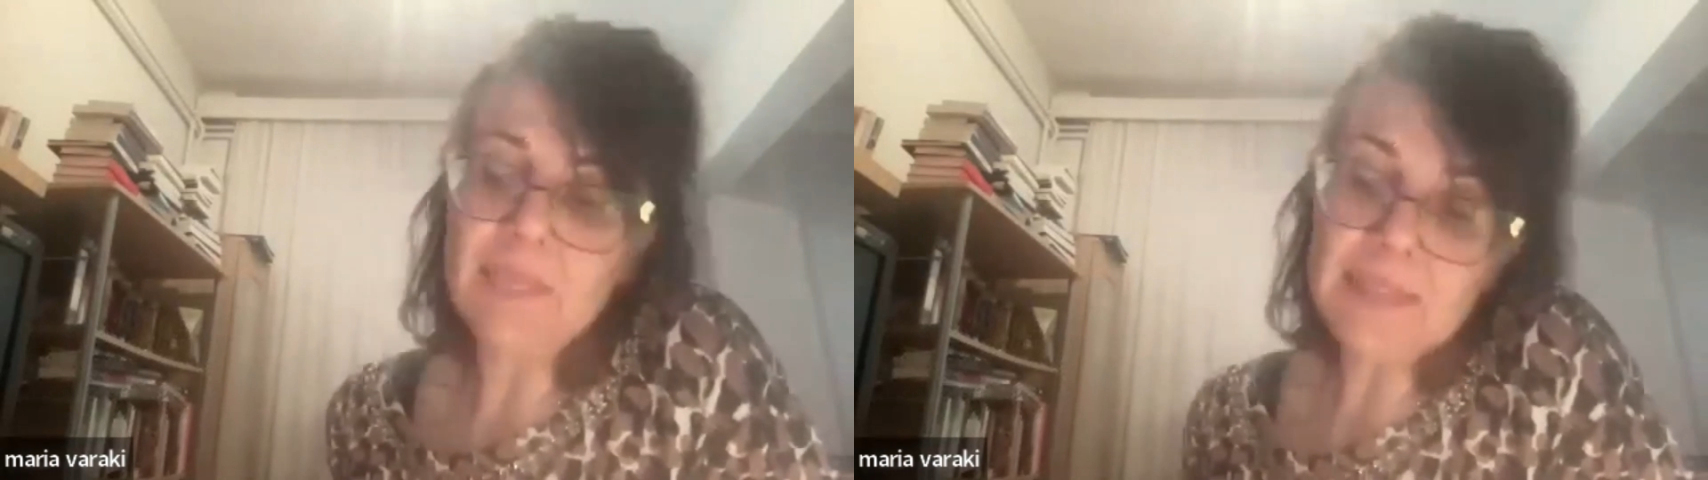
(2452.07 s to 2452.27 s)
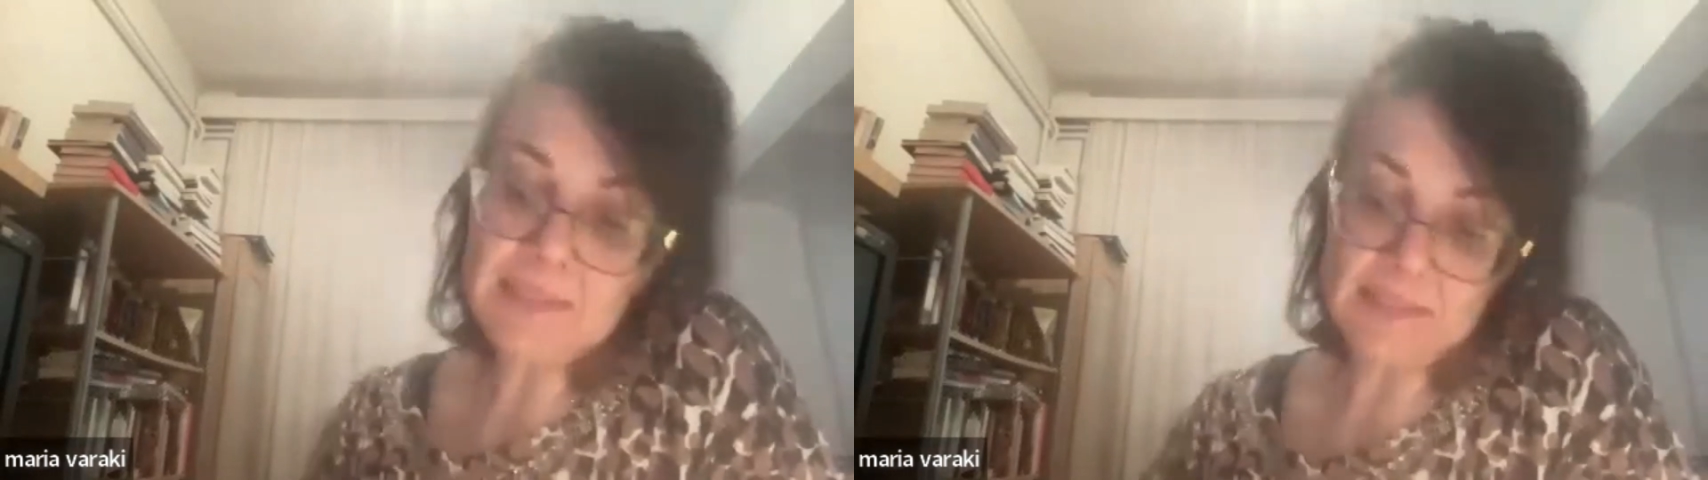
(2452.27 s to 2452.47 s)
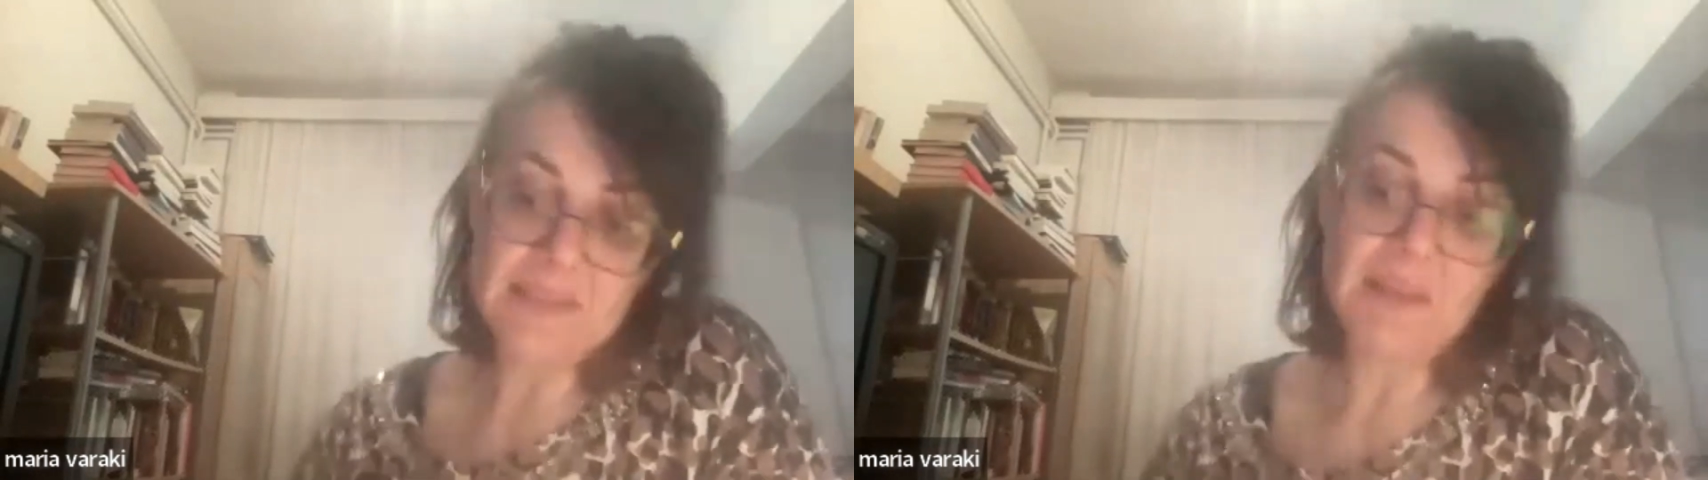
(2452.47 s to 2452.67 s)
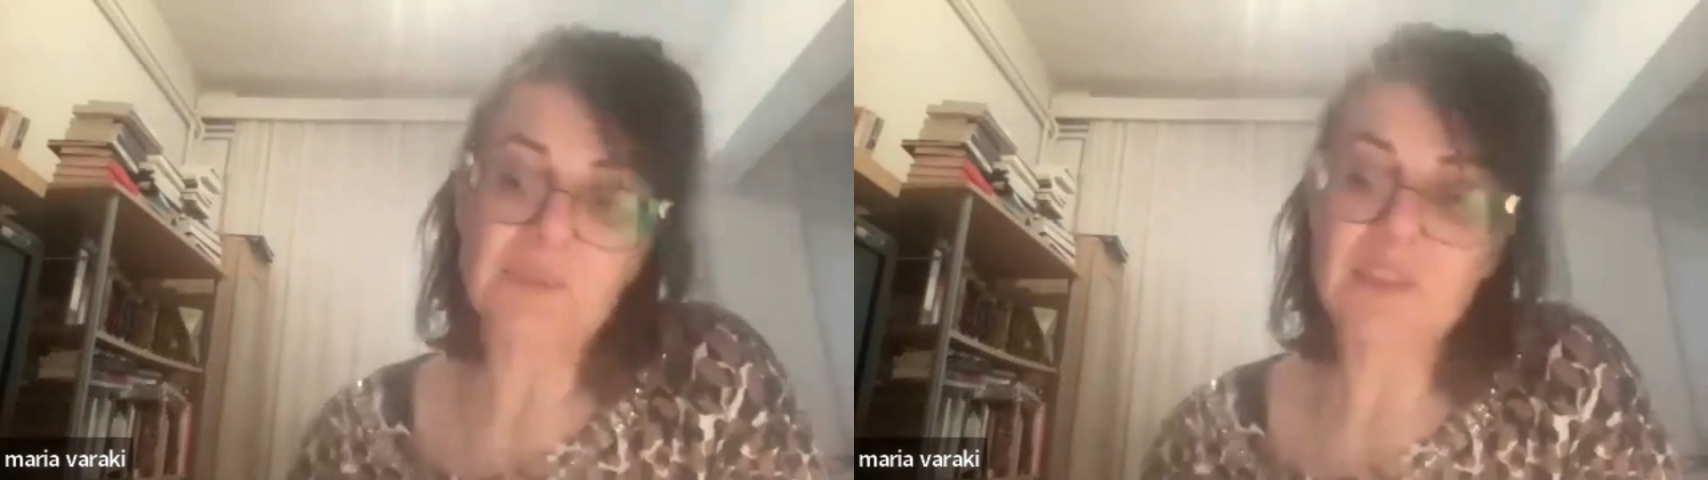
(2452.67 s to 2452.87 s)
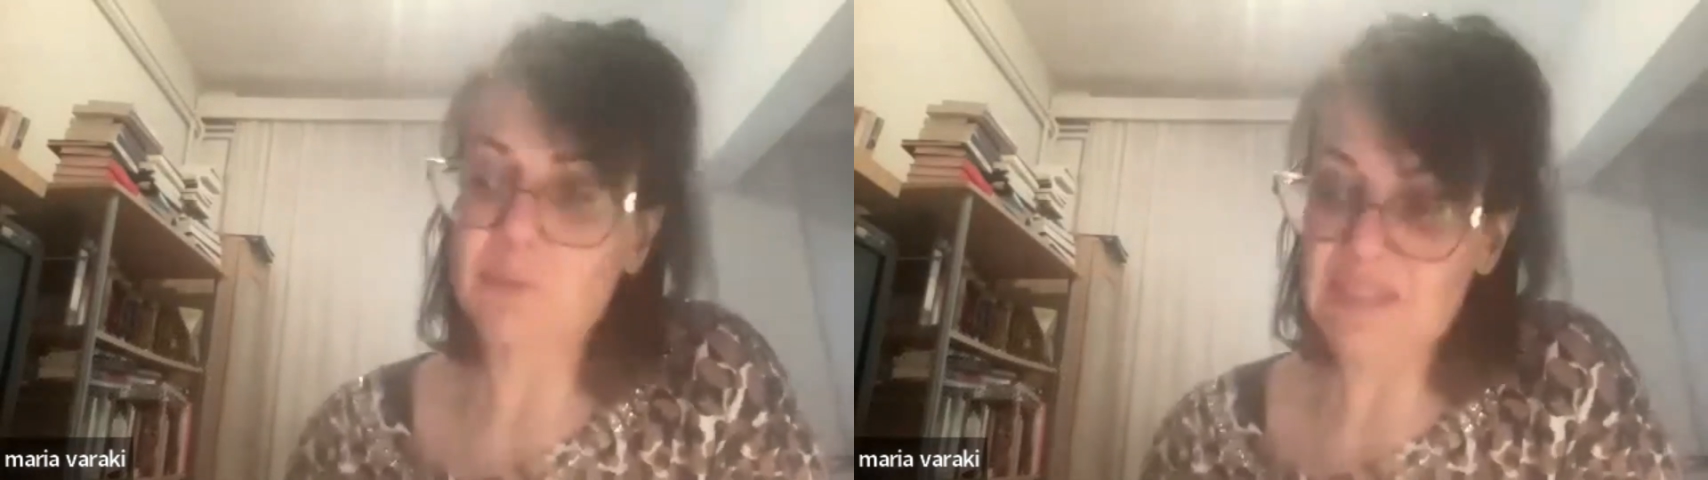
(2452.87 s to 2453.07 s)
this is
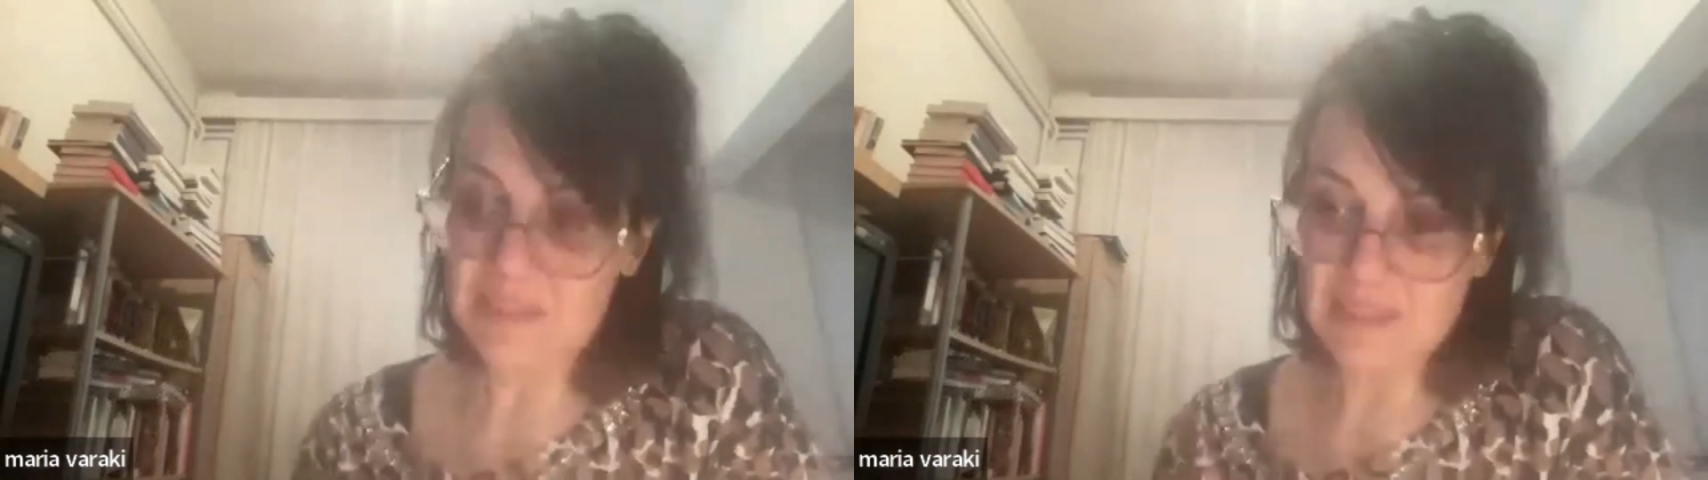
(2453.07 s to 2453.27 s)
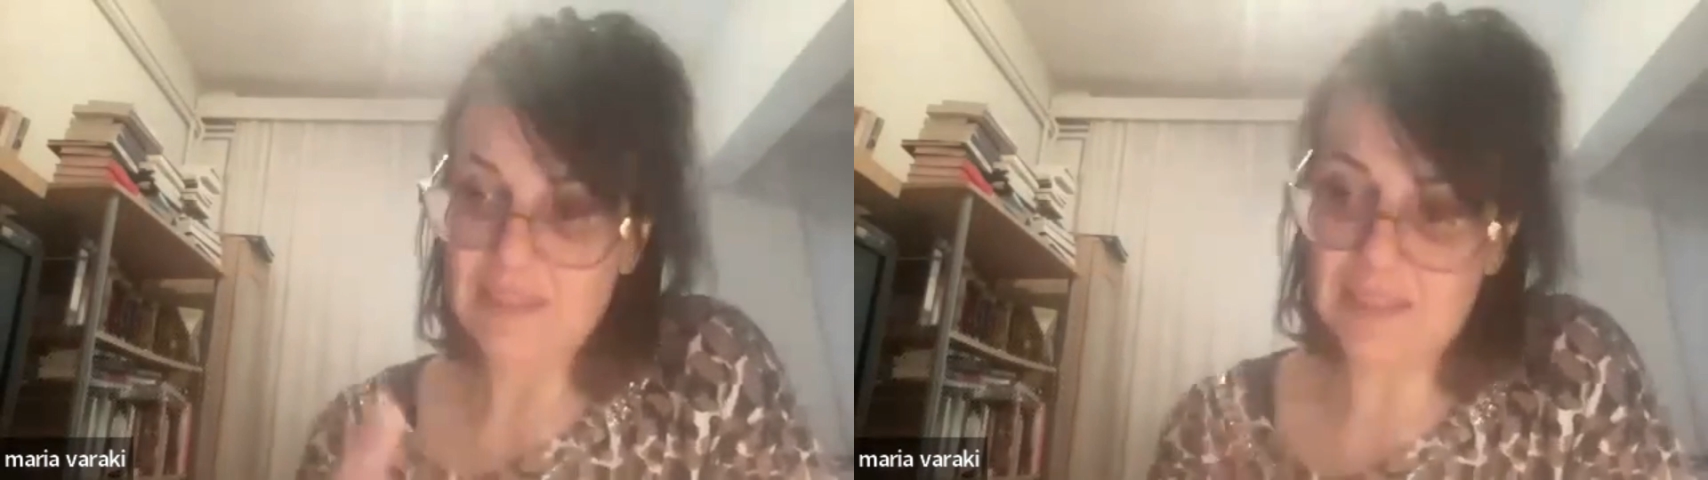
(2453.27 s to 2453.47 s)
something we see